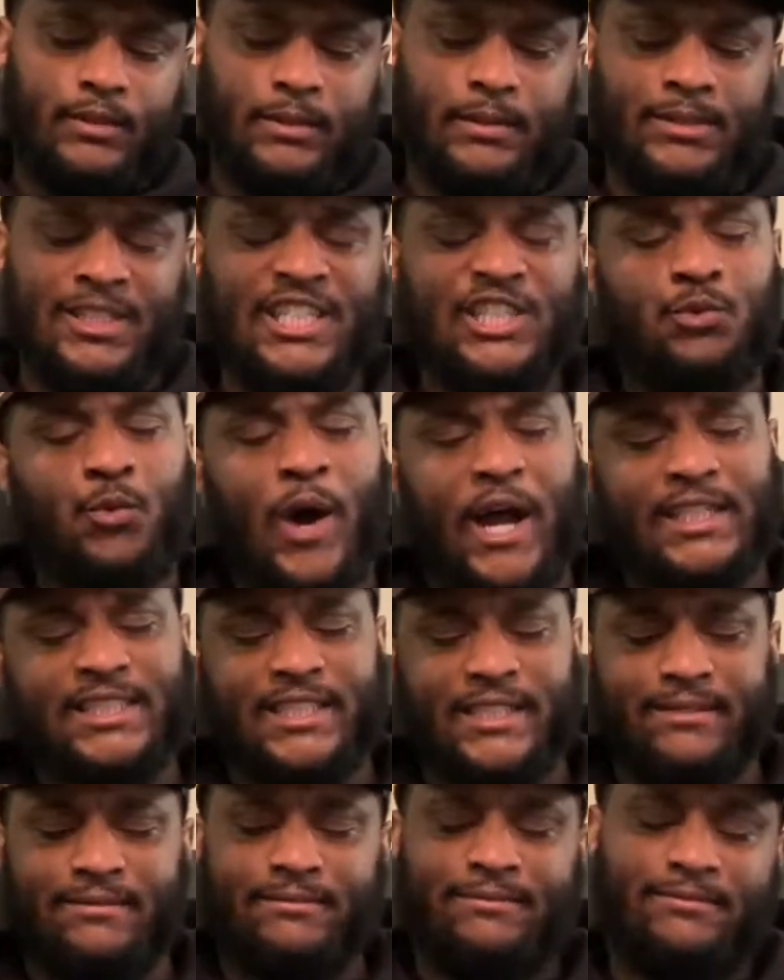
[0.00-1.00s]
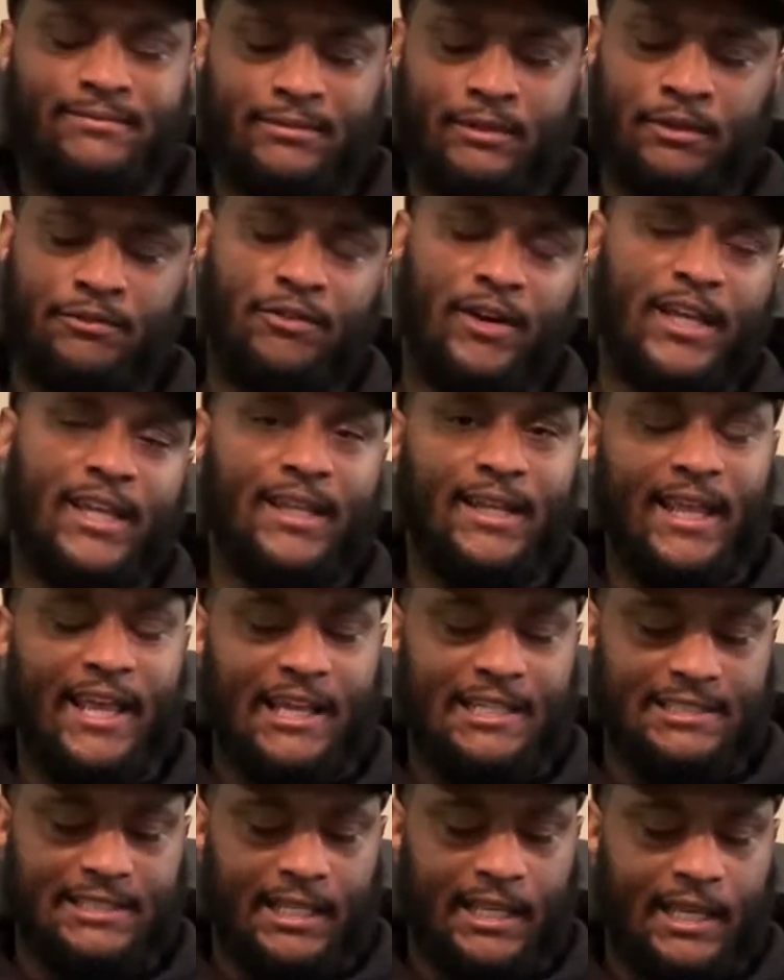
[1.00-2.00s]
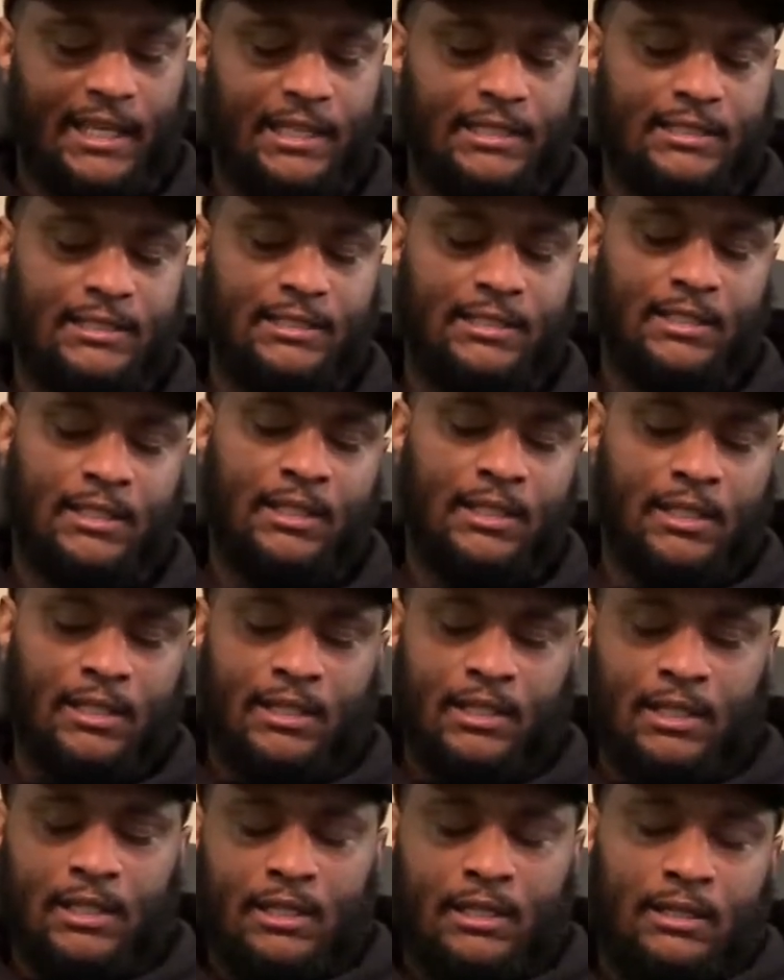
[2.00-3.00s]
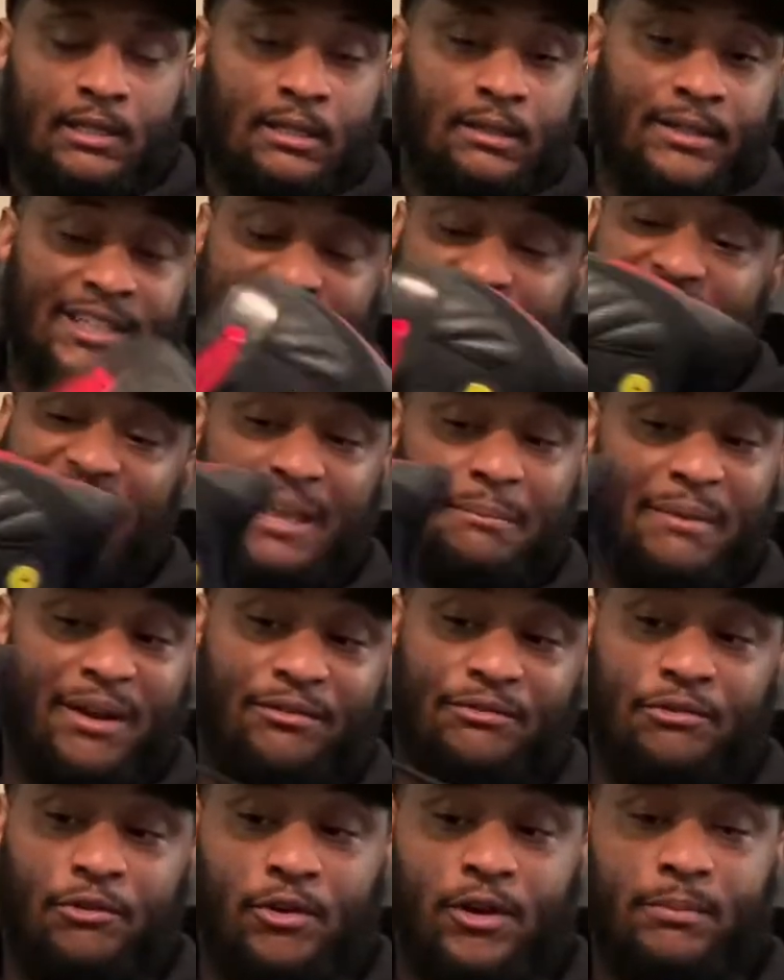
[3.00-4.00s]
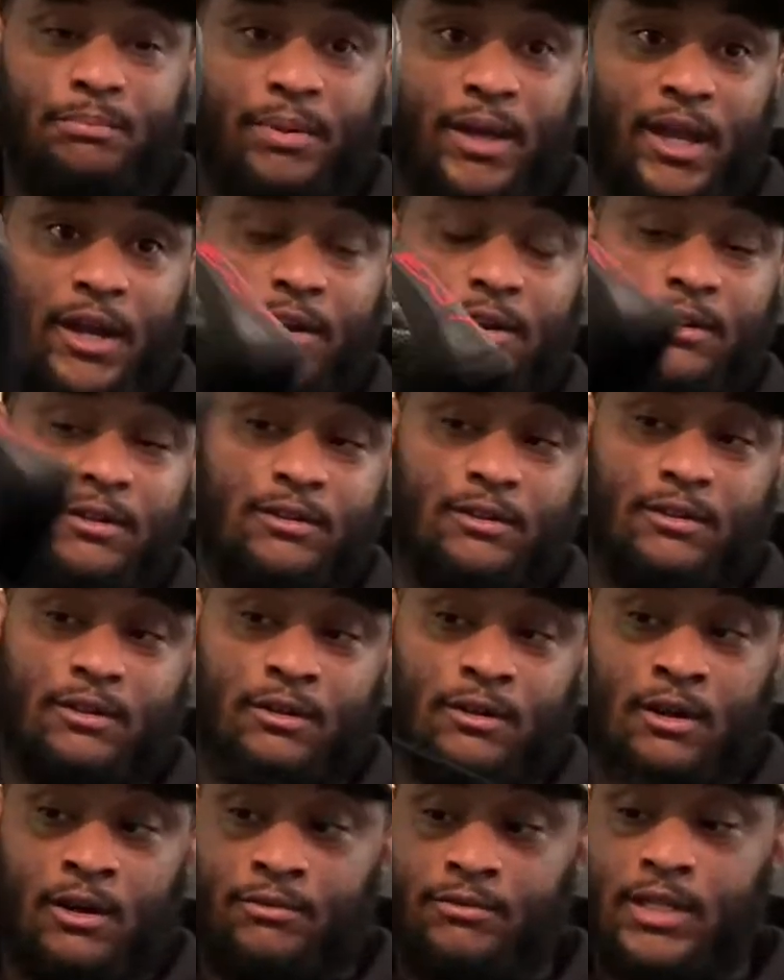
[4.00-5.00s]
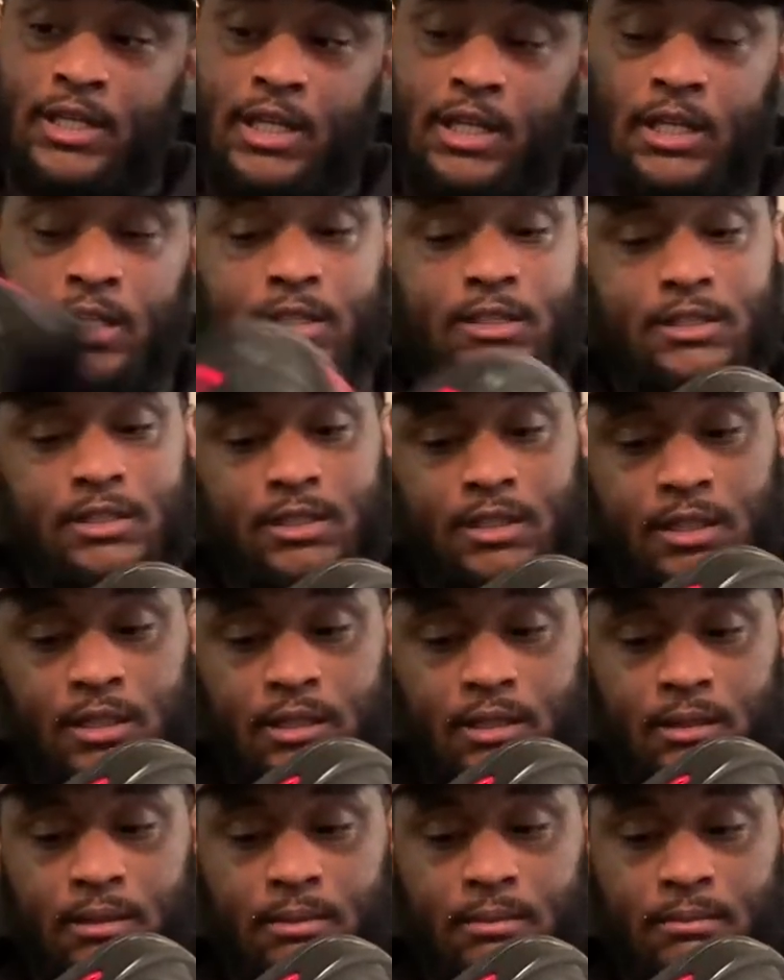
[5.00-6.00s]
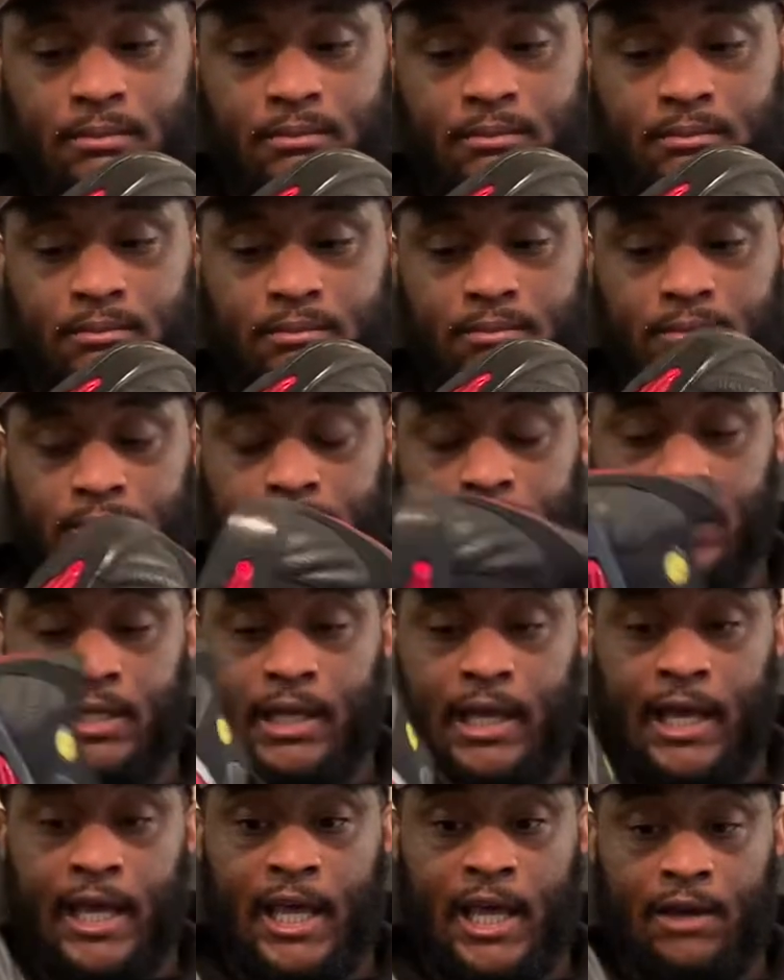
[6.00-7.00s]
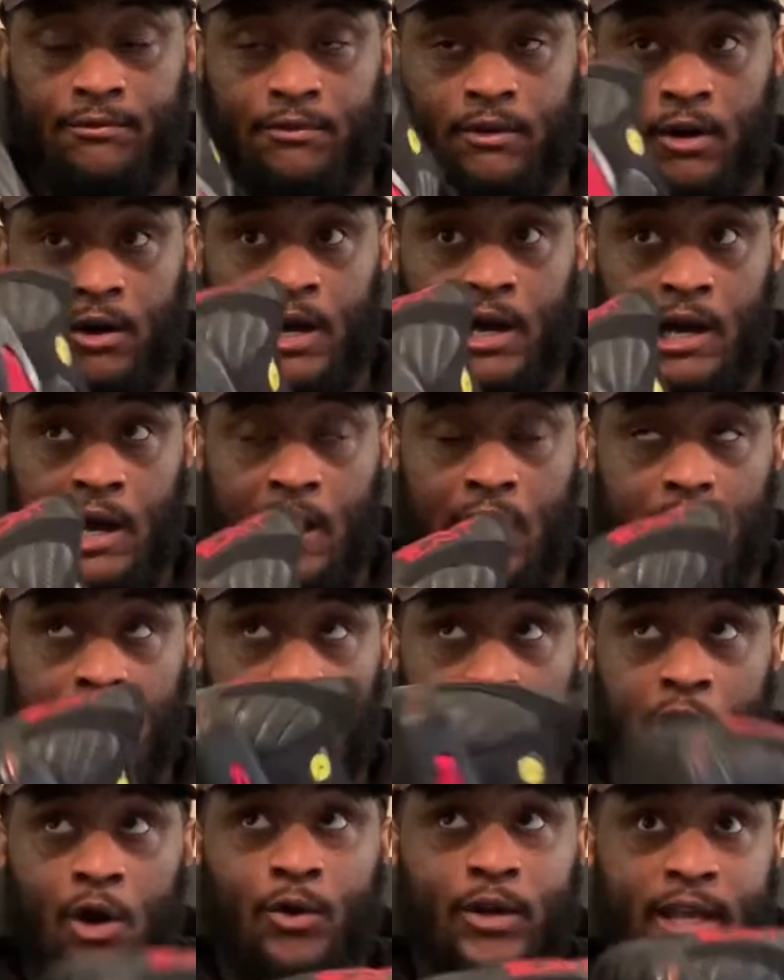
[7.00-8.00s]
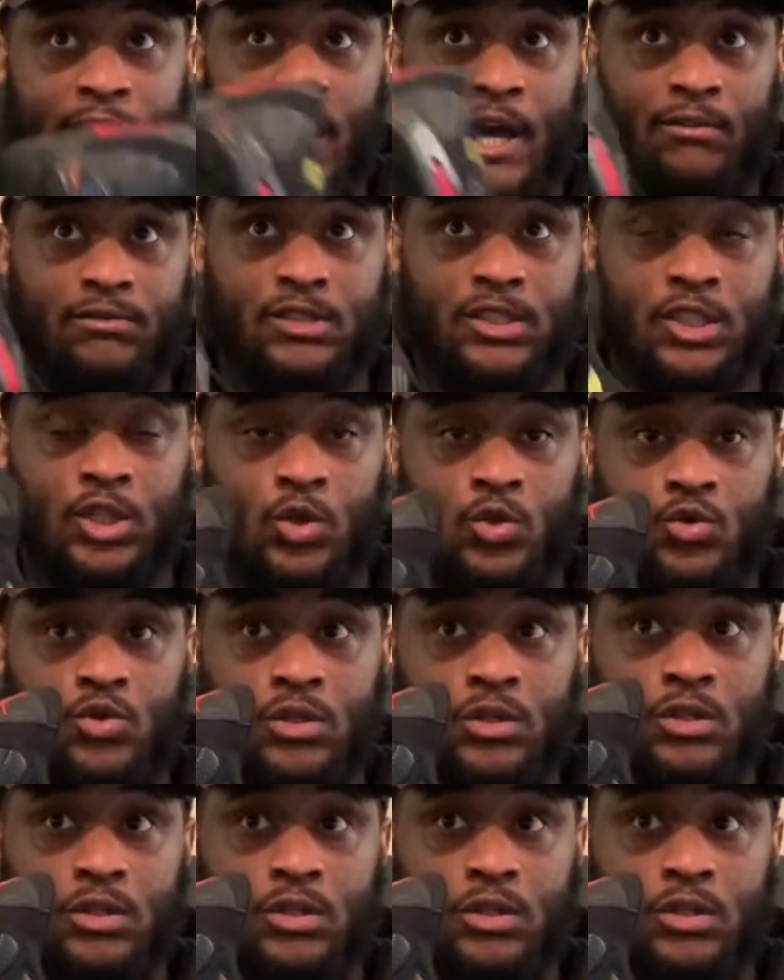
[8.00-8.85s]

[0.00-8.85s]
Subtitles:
Just watching the fucking Last Dance. This is like my fourth pair of these, but I only have two